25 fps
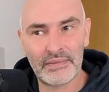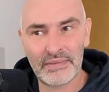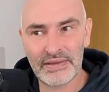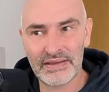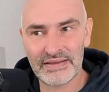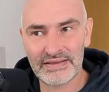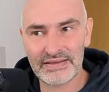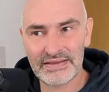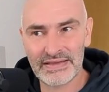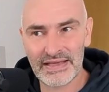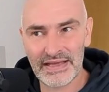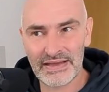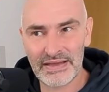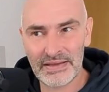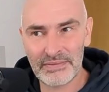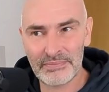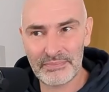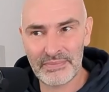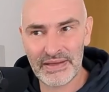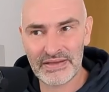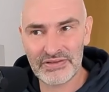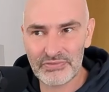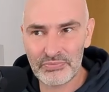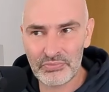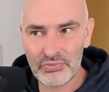The second
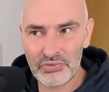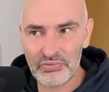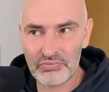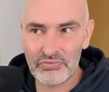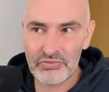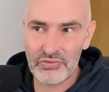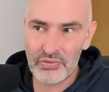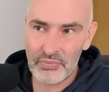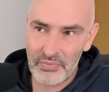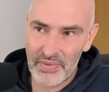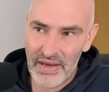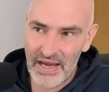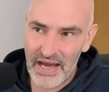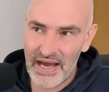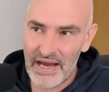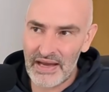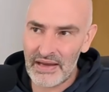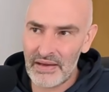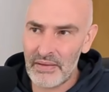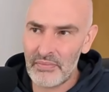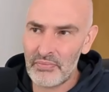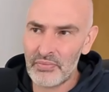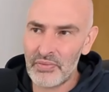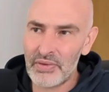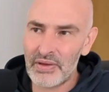best move for
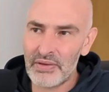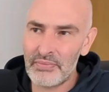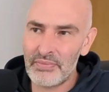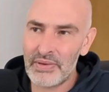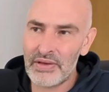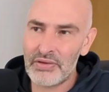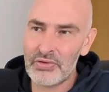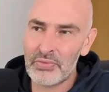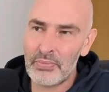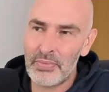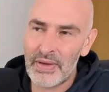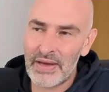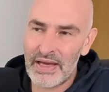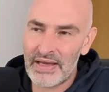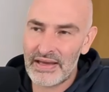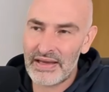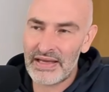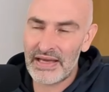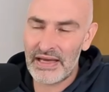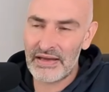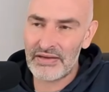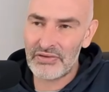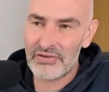black would have been to play king